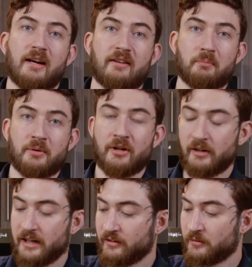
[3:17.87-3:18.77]
nice and
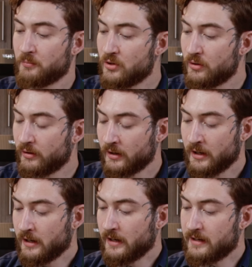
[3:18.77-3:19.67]
pureed, smooth,
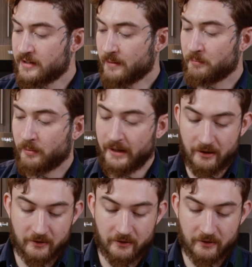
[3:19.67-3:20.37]
it's time to plate.